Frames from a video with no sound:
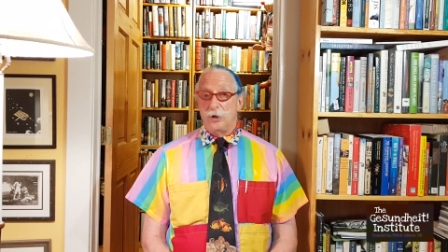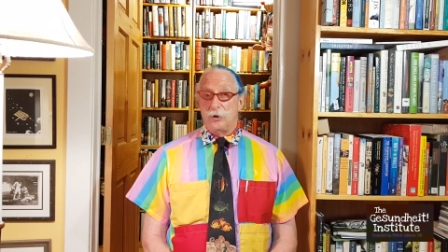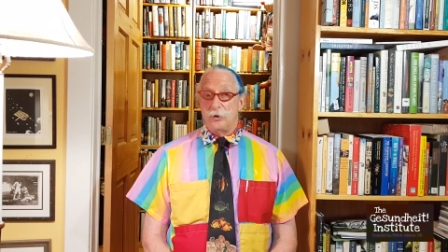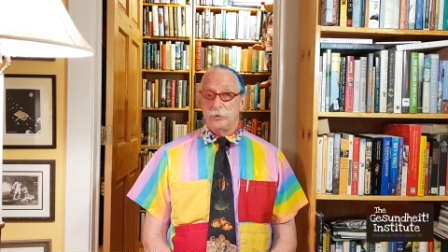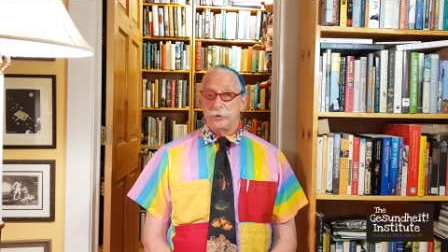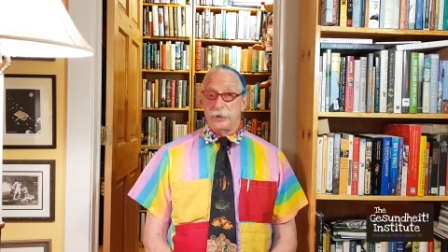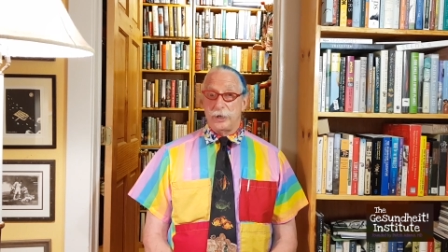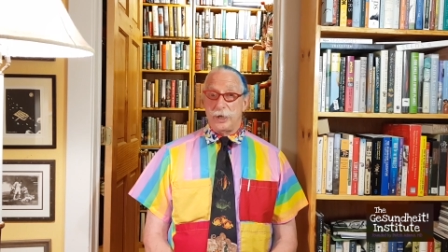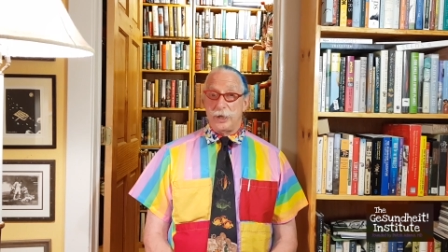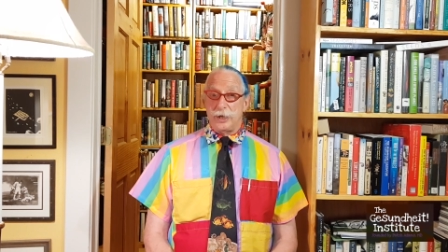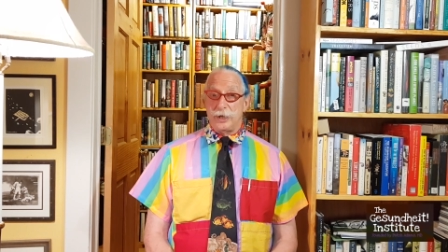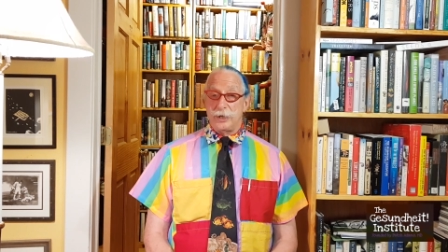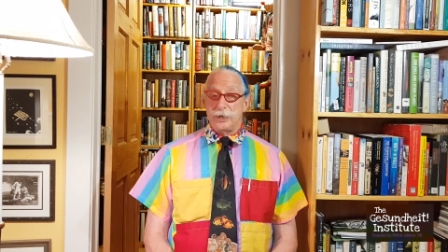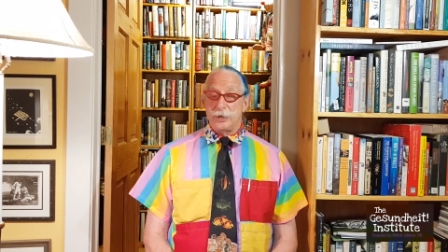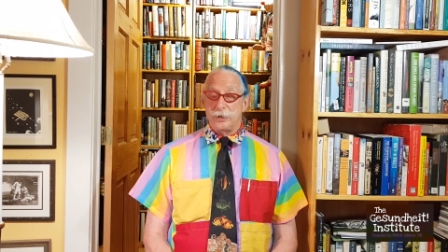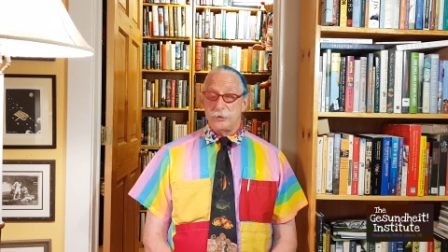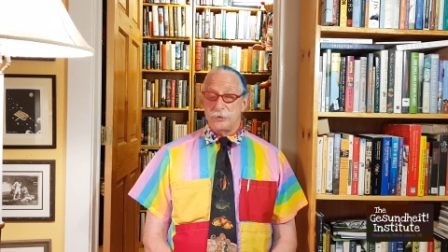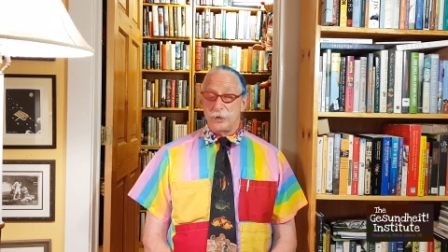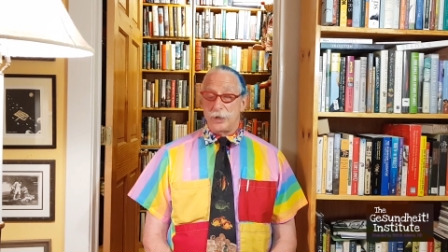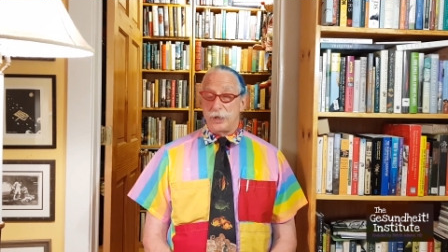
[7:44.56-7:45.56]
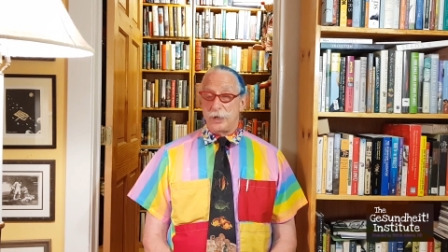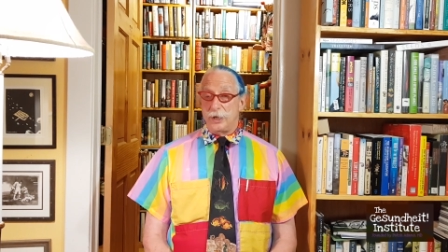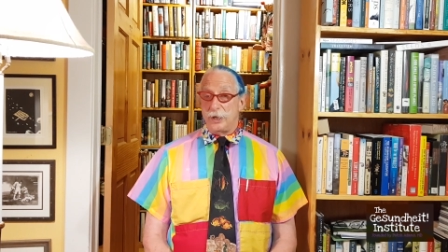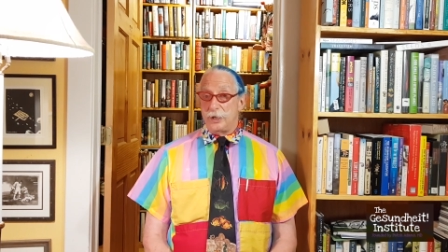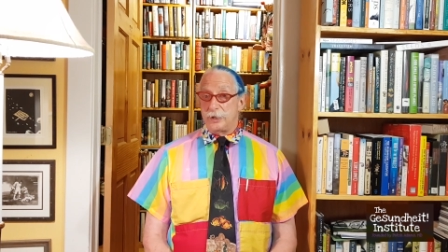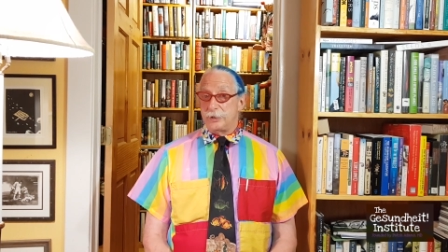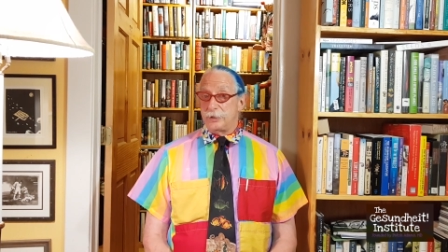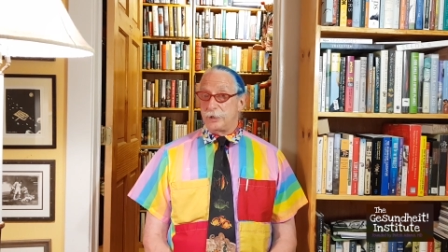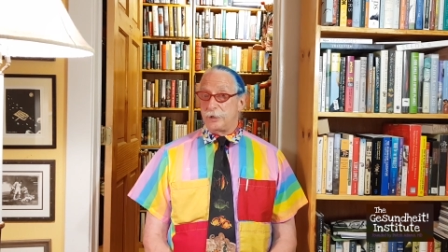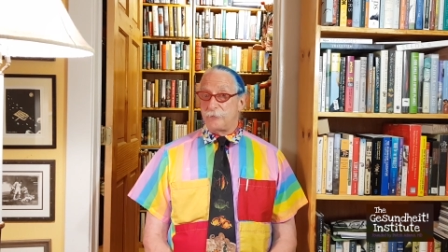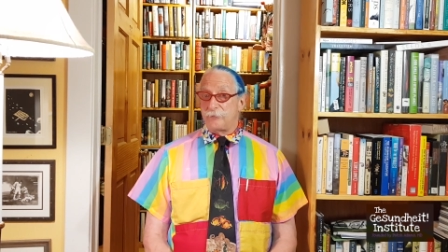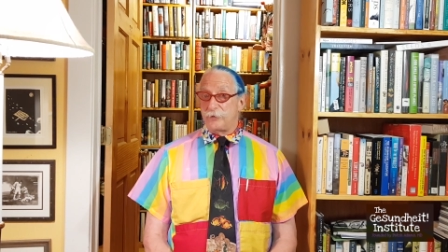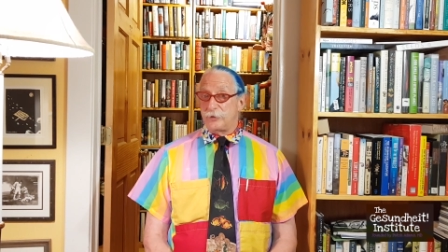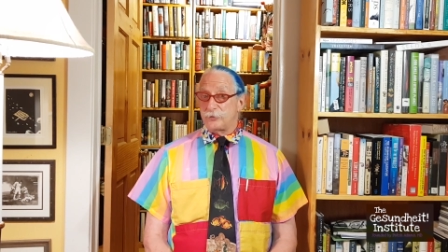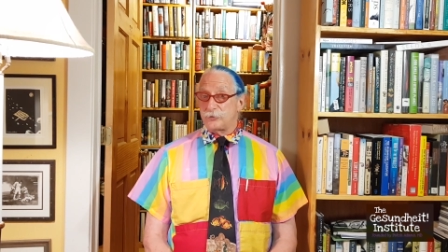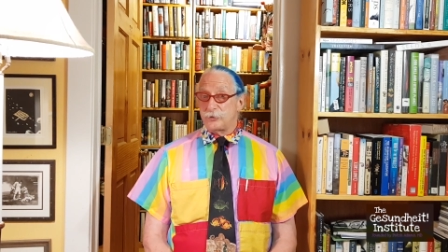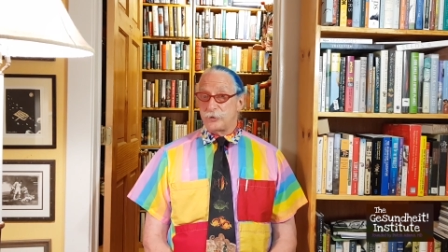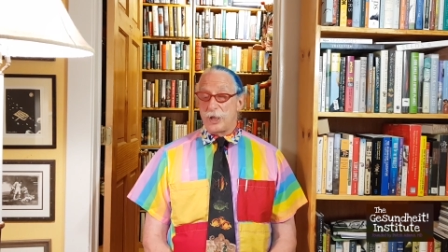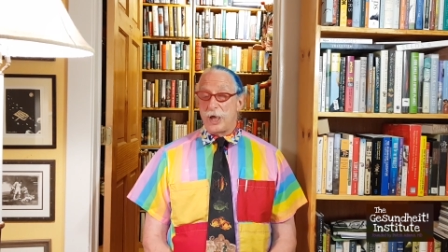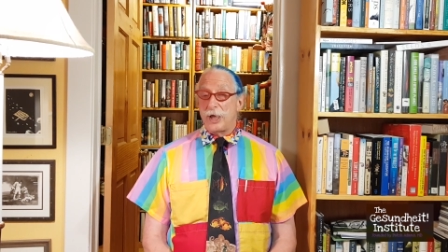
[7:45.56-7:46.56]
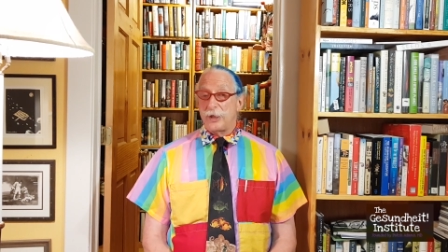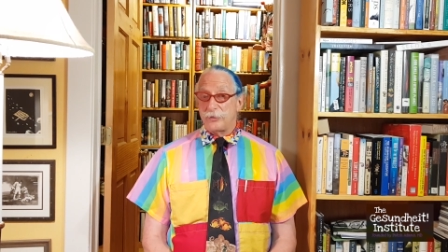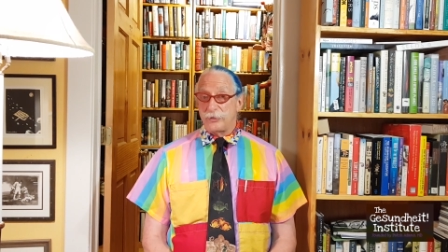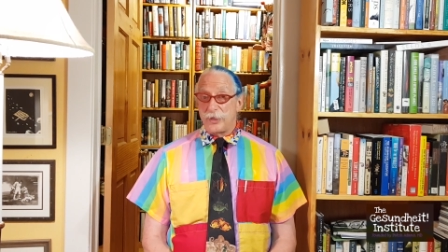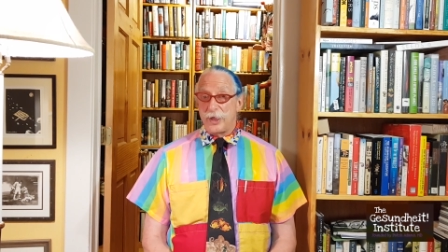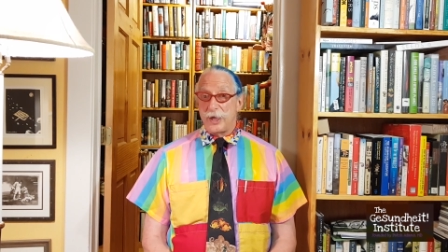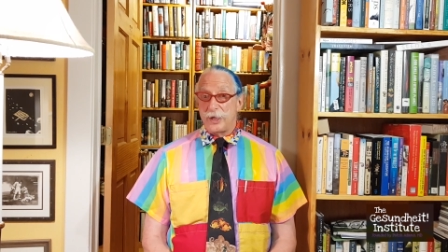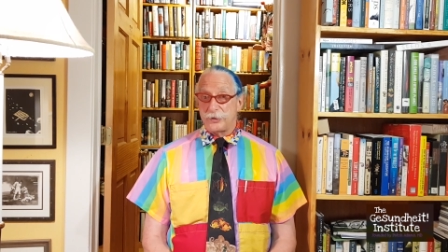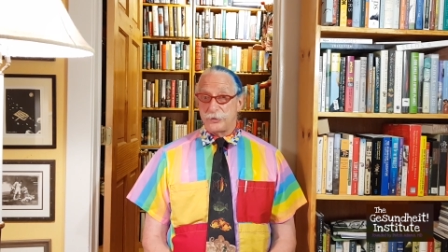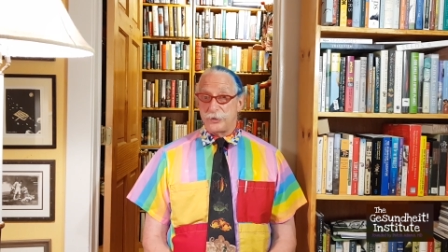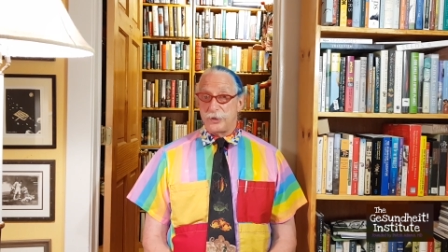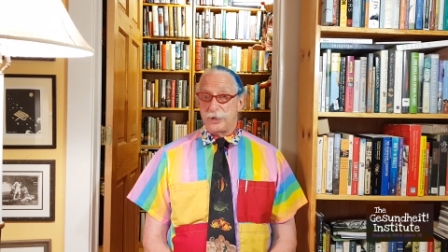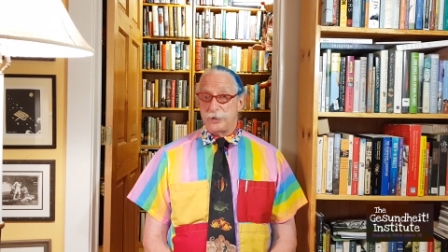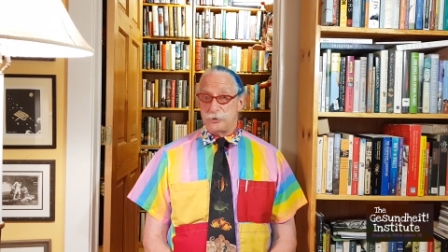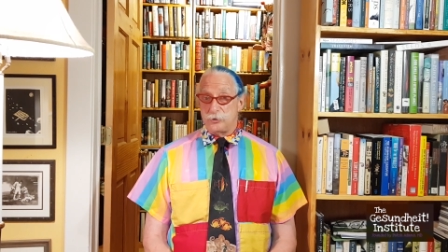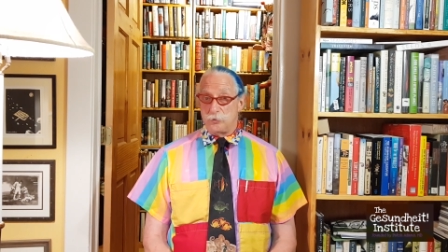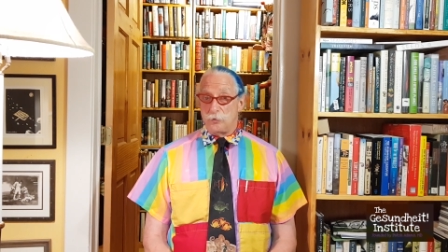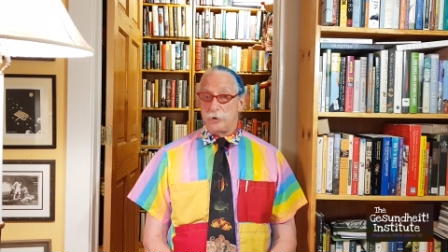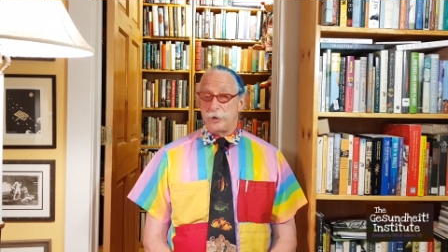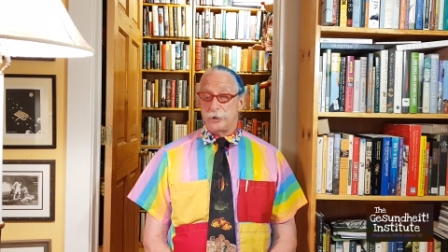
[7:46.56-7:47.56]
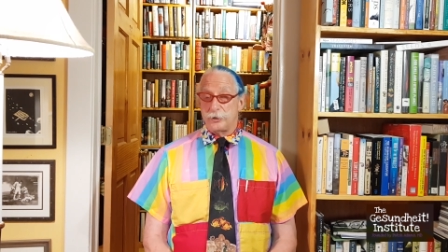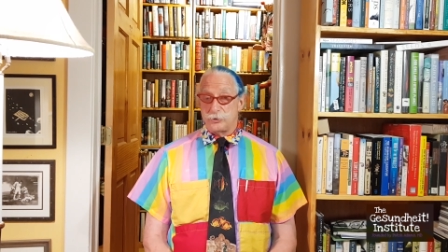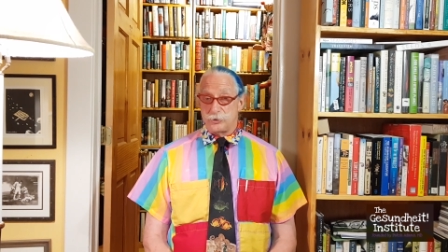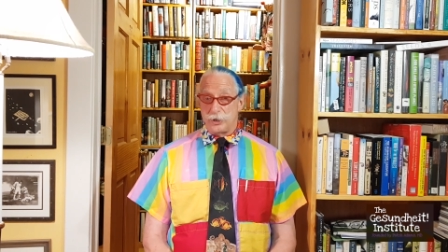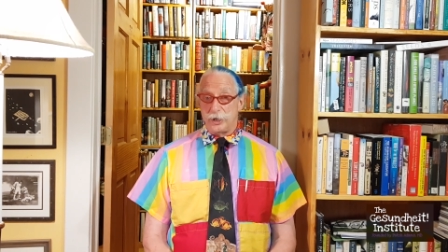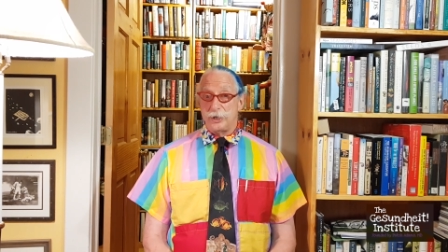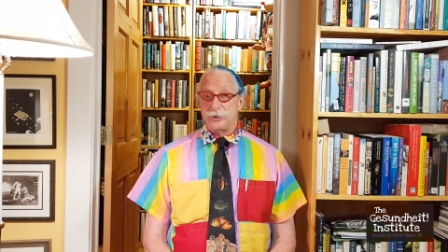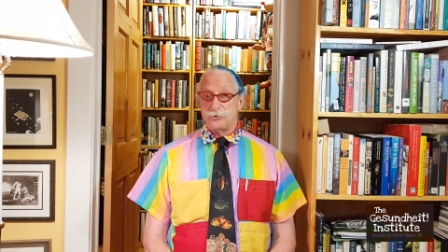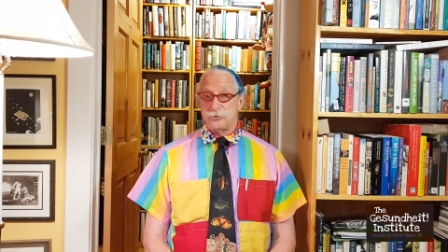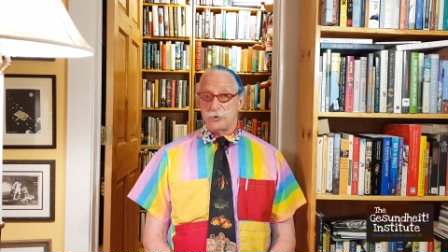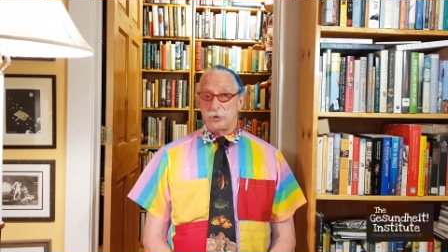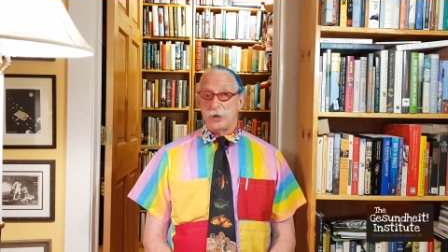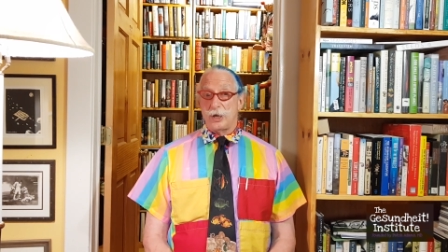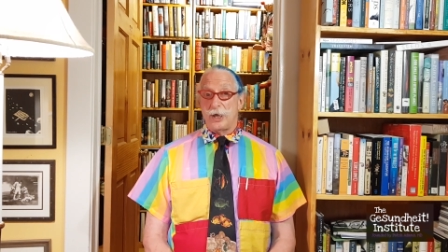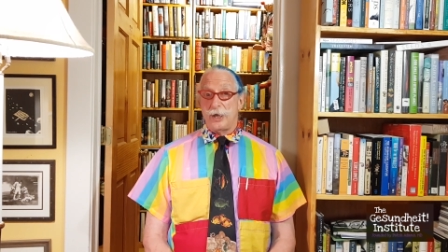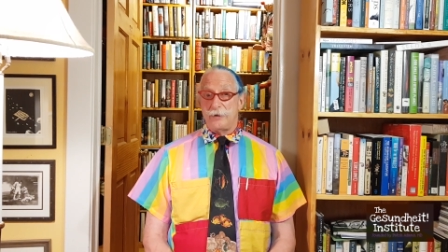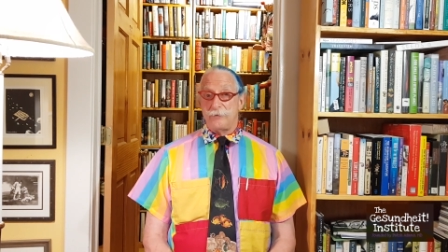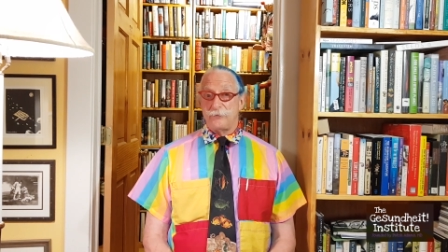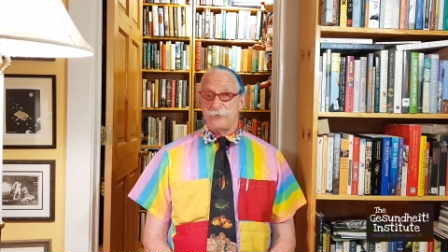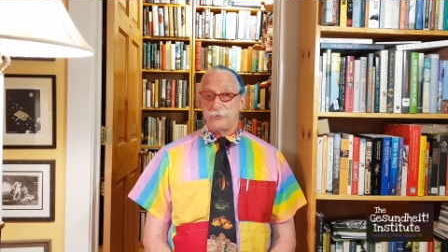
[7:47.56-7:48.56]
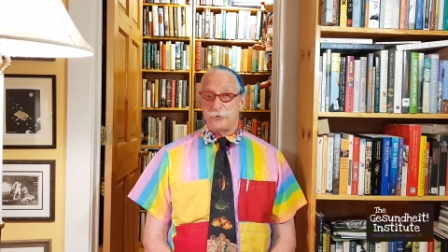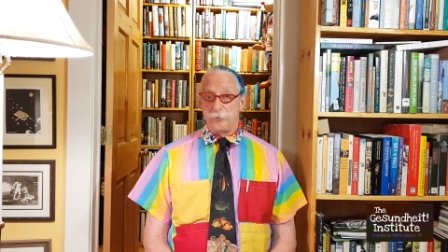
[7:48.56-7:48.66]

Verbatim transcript: okay and if it's not that then you want to change your life